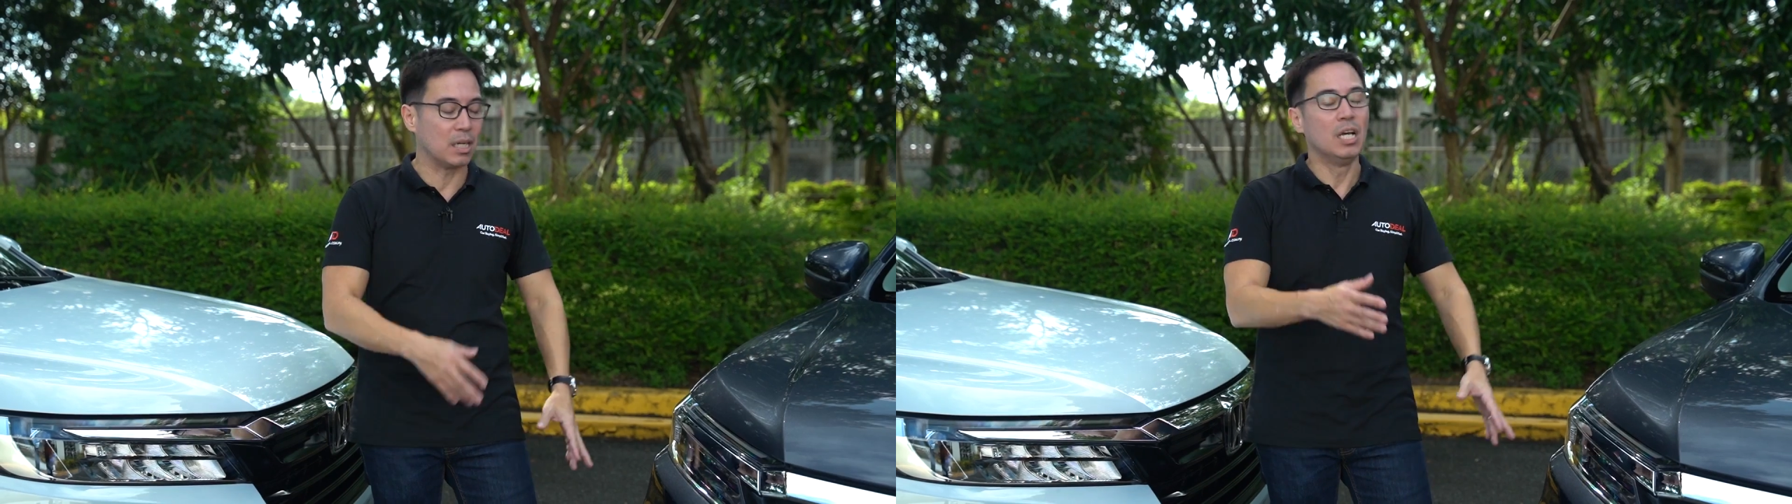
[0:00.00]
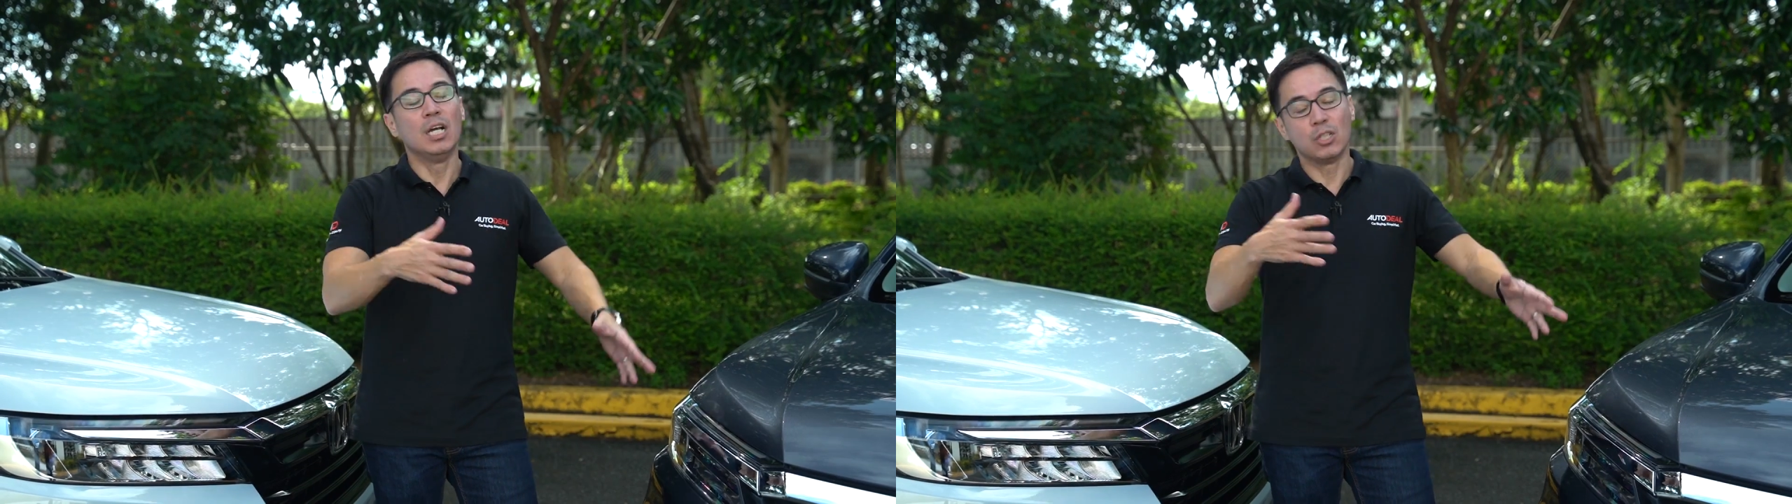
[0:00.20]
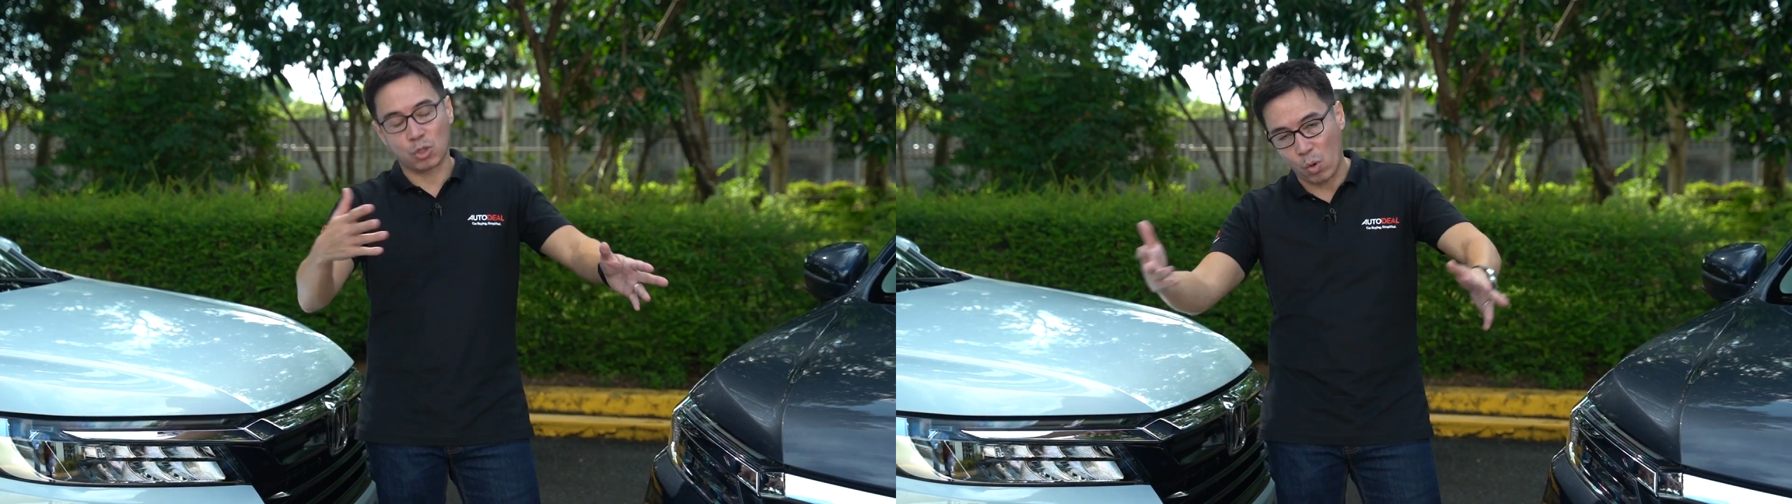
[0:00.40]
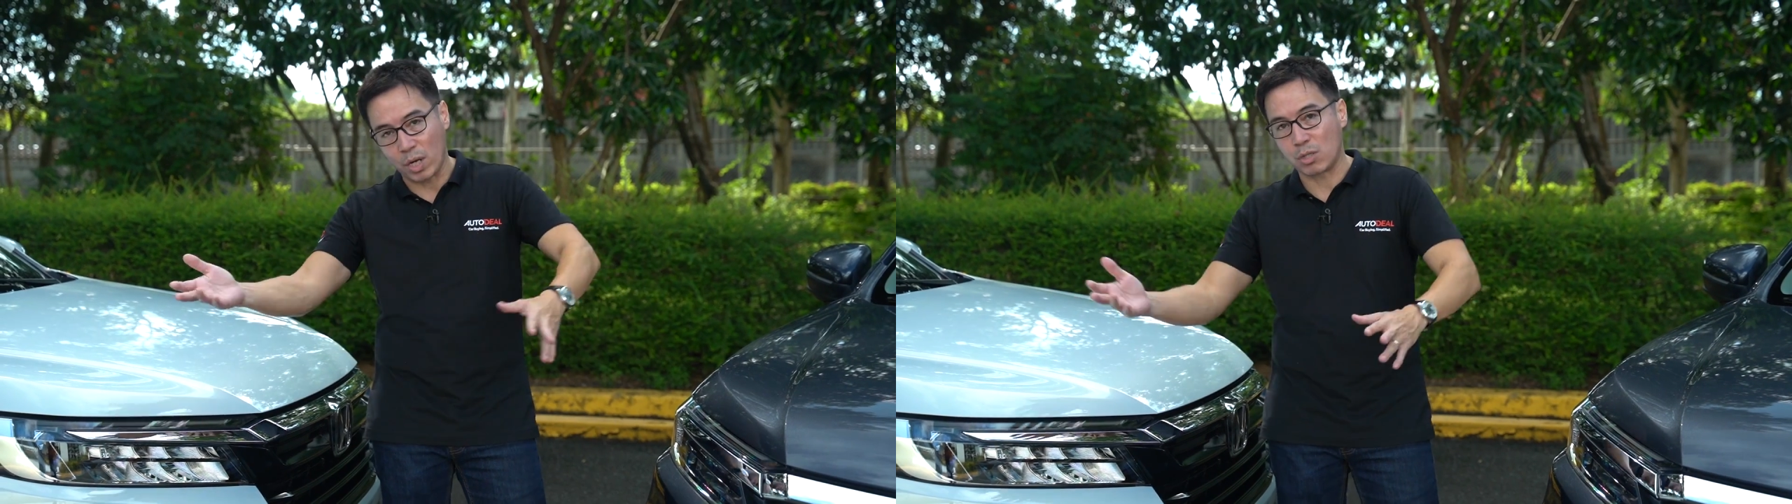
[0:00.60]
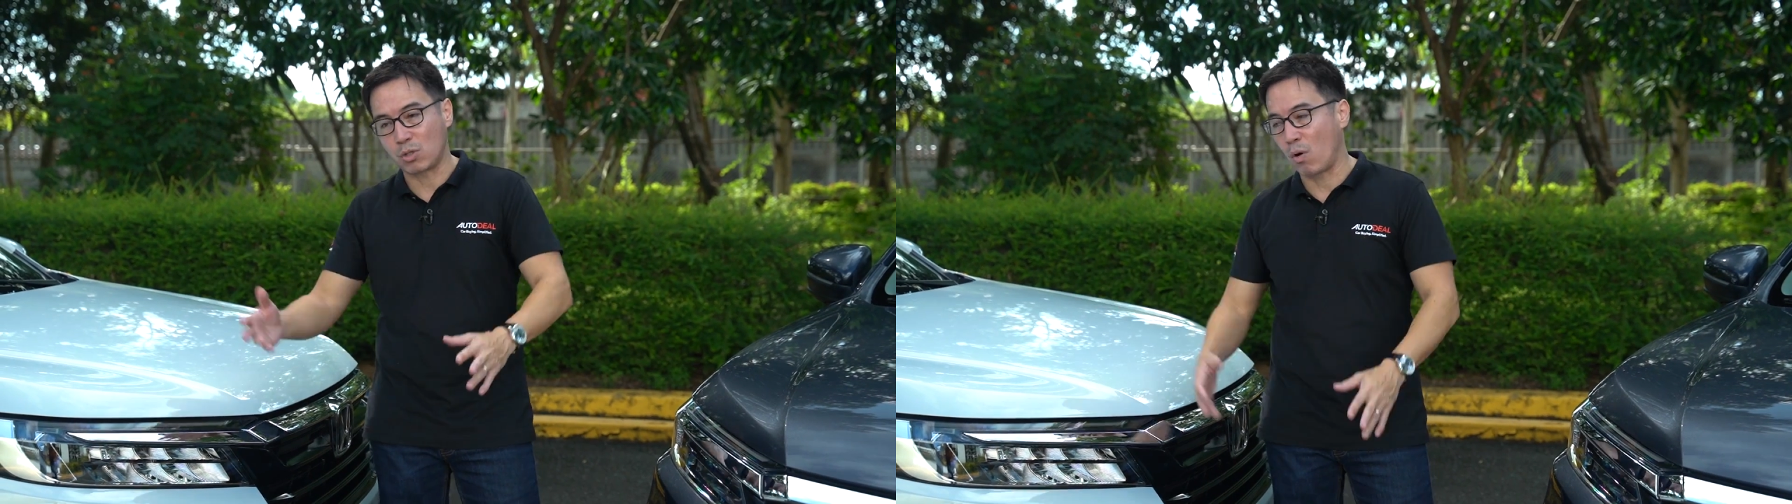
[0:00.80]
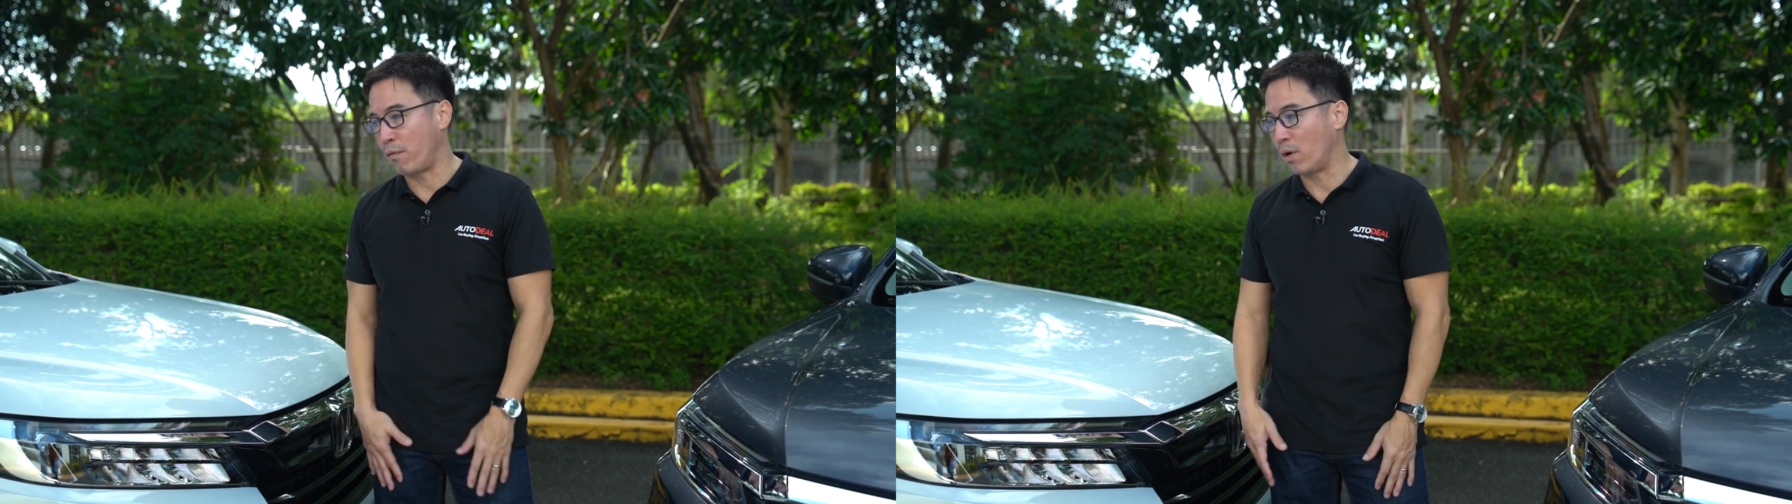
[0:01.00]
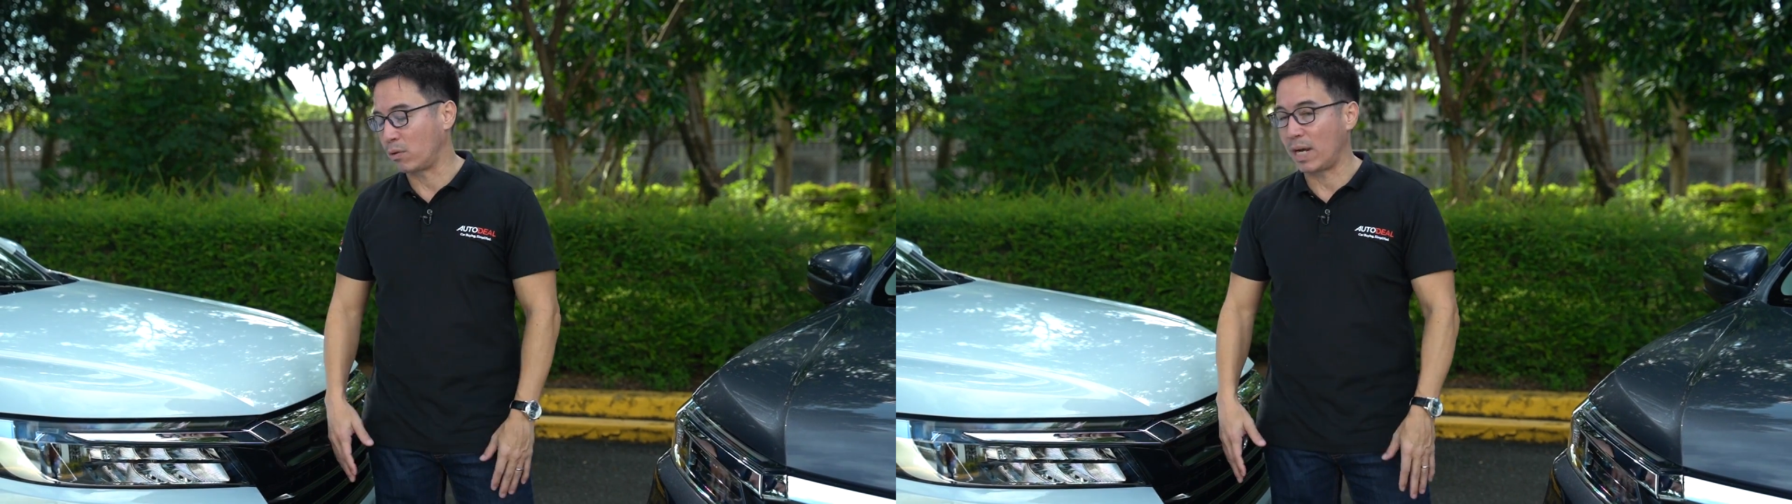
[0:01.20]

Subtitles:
and so on and so forth,